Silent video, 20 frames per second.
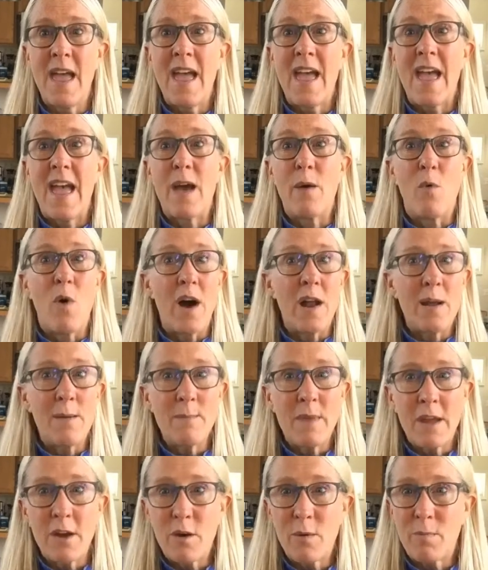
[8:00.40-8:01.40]
and want a
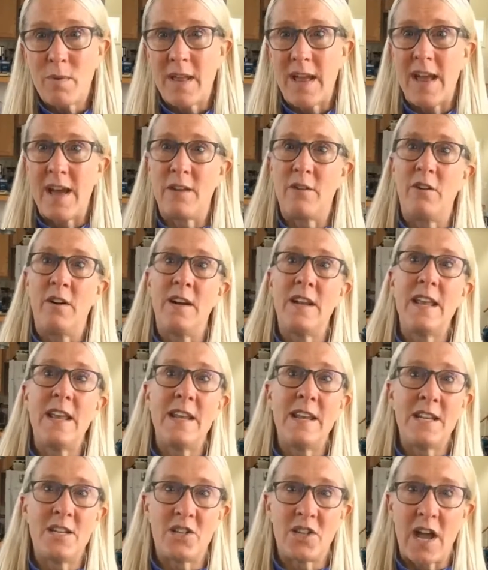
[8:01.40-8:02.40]
meal plan or an
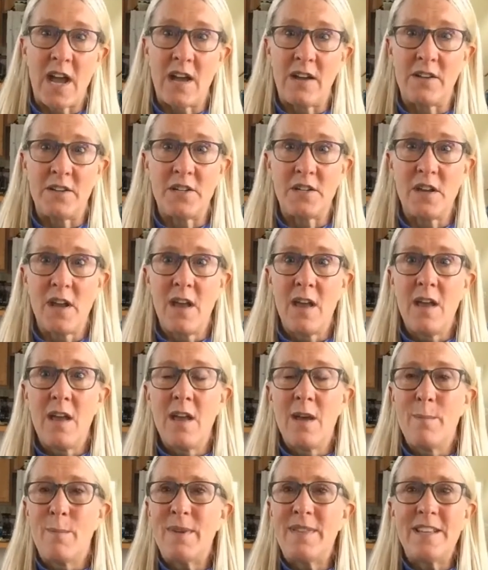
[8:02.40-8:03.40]
eating challenge,
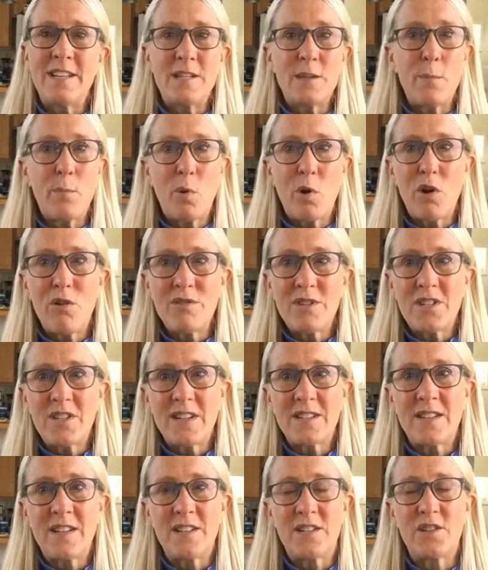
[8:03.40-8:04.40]
but this approach
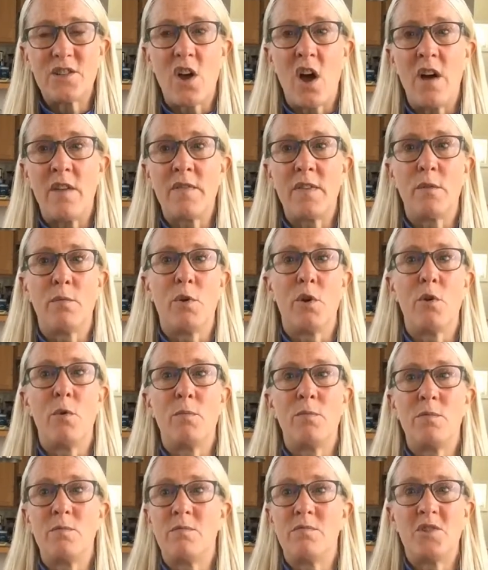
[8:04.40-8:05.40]
doesn't solve the root
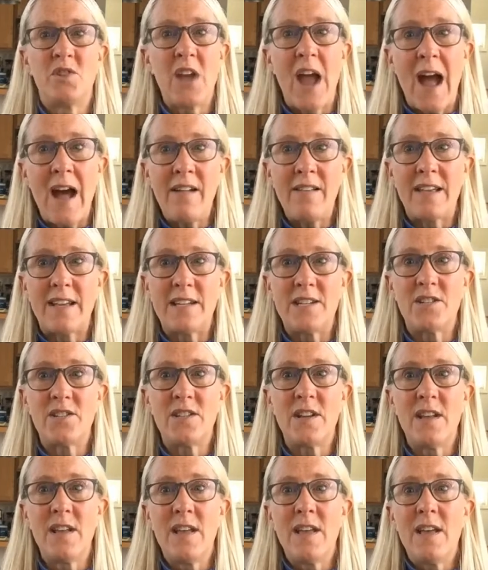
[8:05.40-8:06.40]

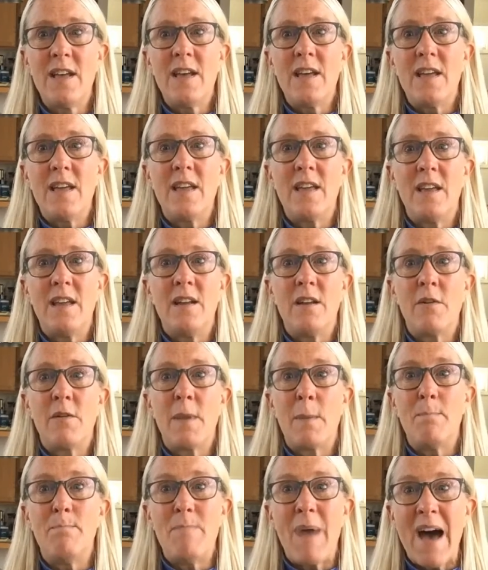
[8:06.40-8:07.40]
challenge.
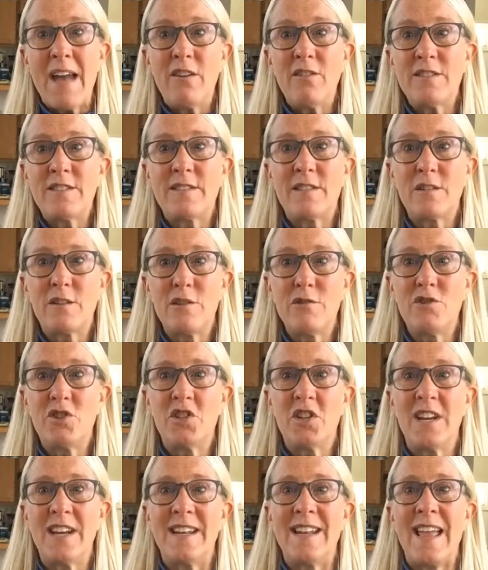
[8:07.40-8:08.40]
The better
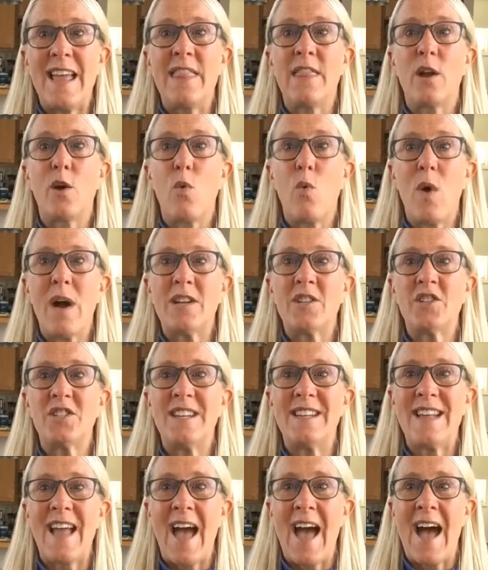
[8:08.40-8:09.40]
solution and the
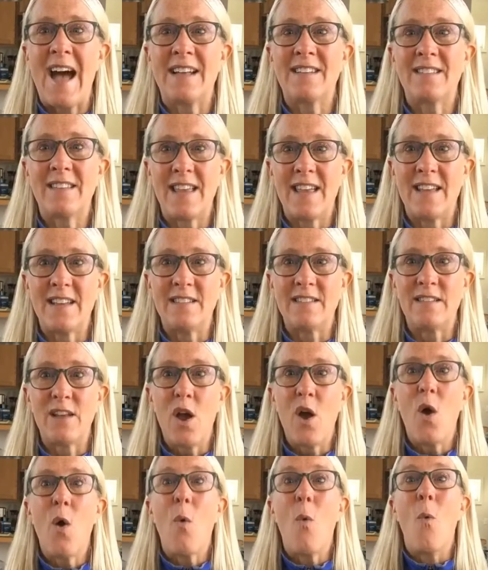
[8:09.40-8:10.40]
question to ask is,
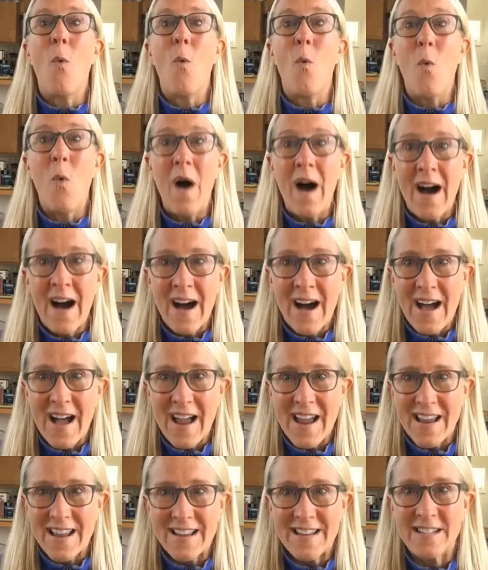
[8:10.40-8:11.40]

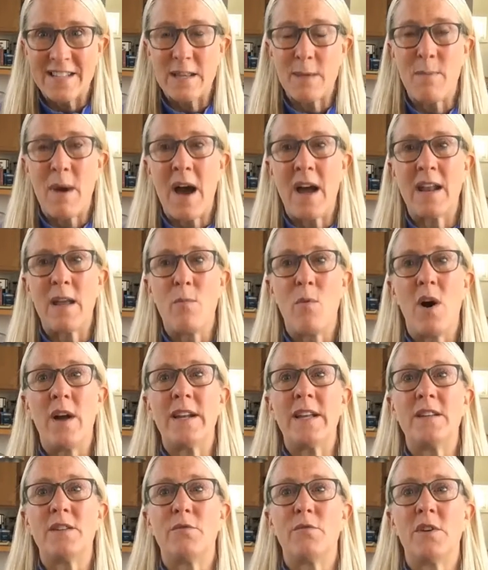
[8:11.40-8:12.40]
why is the body
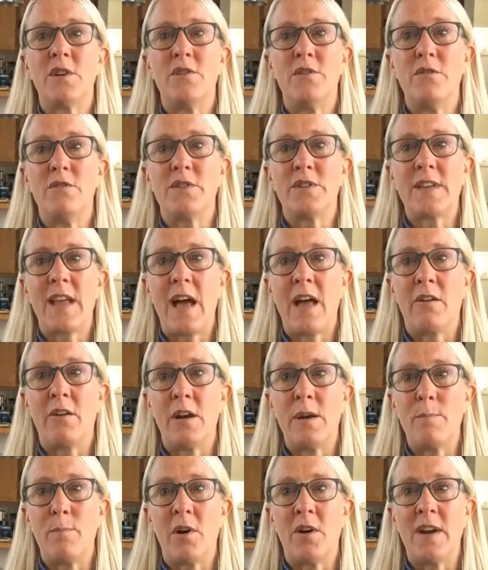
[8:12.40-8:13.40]
wanting to reduce
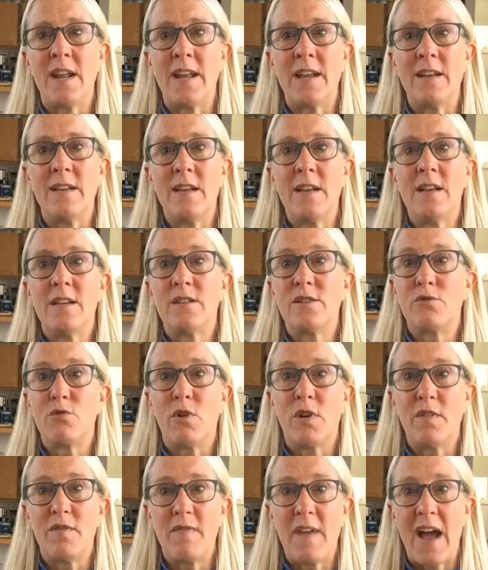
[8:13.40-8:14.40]
calorie burning,
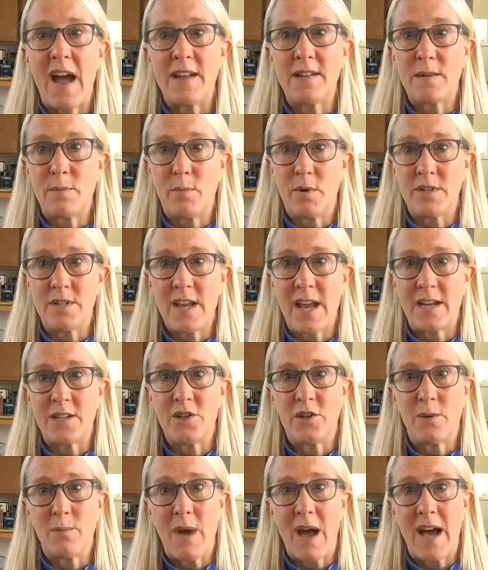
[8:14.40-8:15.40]
store fat to
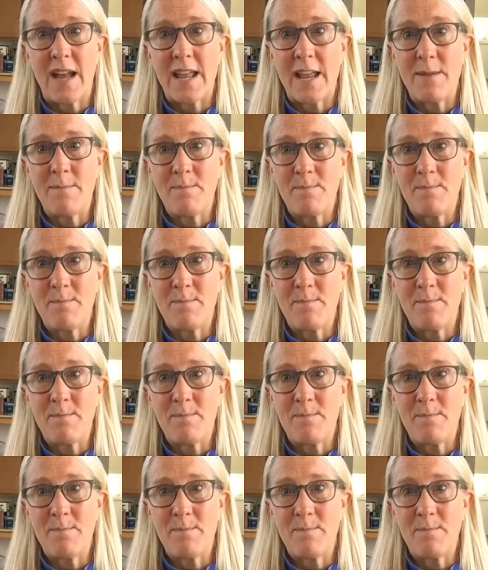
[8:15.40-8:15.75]
protect your body?